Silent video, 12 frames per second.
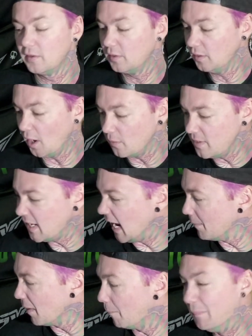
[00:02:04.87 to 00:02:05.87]
Yo, he
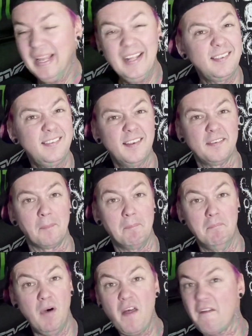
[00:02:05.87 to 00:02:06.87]
came out pissed as a
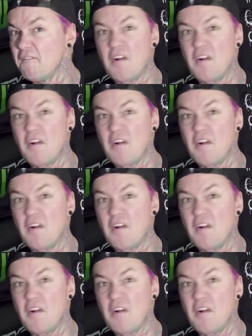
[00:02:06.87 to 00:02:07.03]
mother.